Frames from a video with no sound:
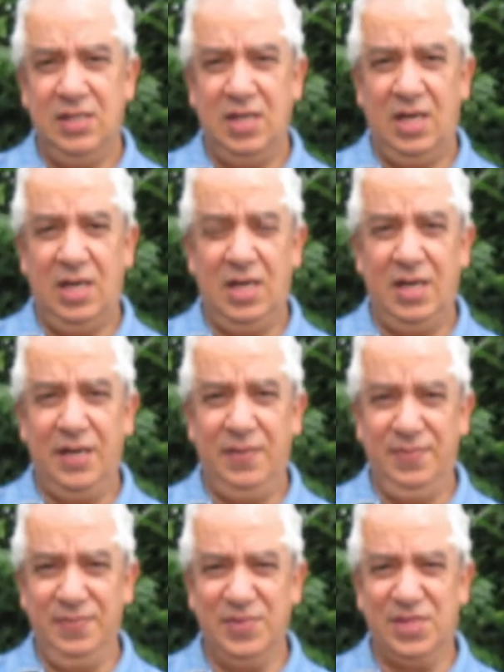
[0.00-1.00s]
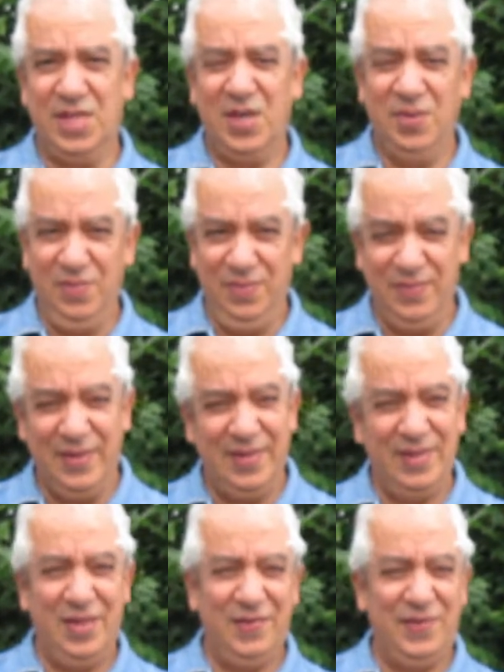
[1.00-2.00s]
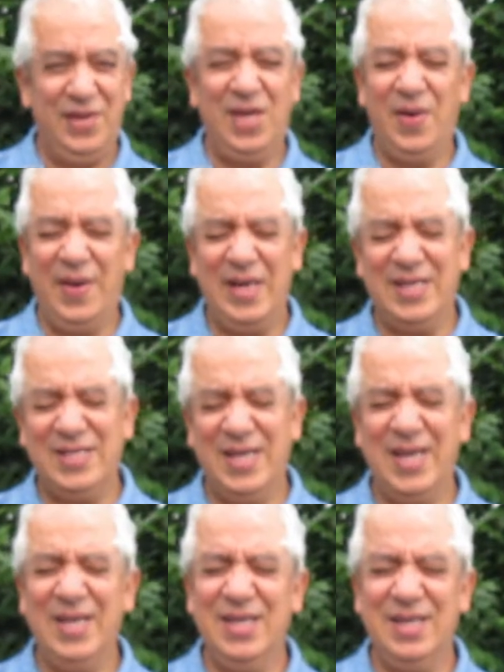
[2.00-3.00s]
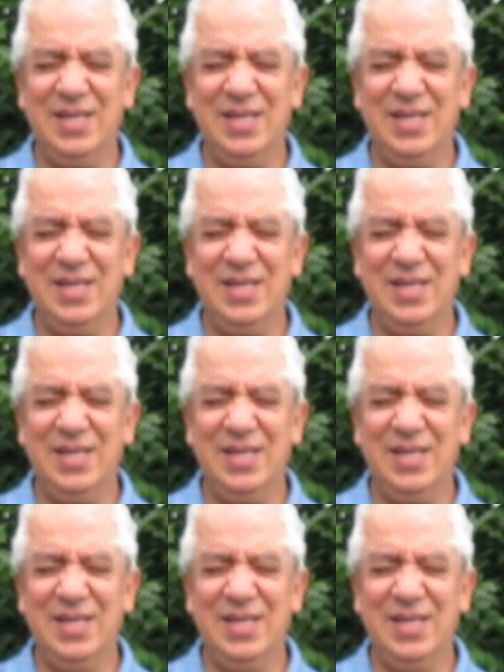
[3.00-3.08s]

so the video editing